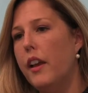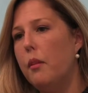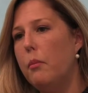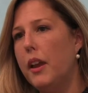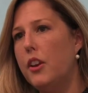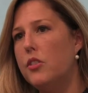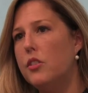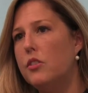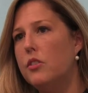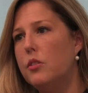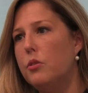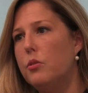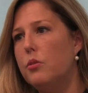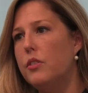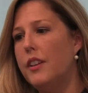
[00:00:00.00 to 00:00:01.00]
and patients
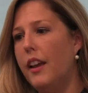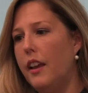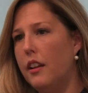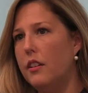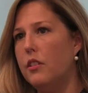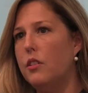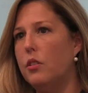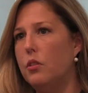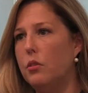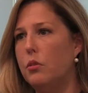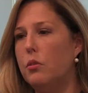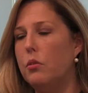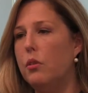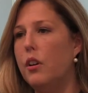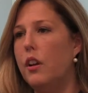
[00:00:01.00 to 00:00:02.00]
do tend
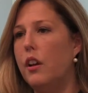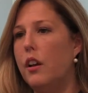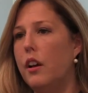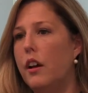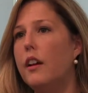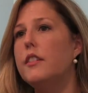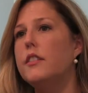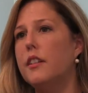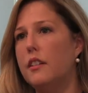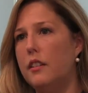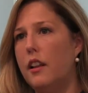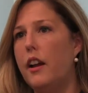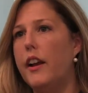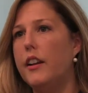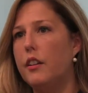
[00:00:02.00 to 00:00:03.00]
to
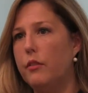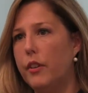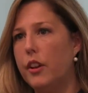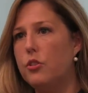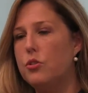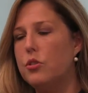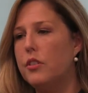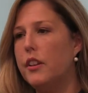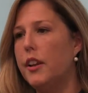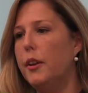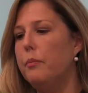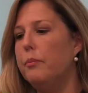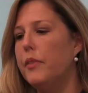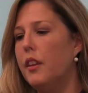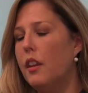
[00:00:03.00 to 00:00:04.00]
decline eventually.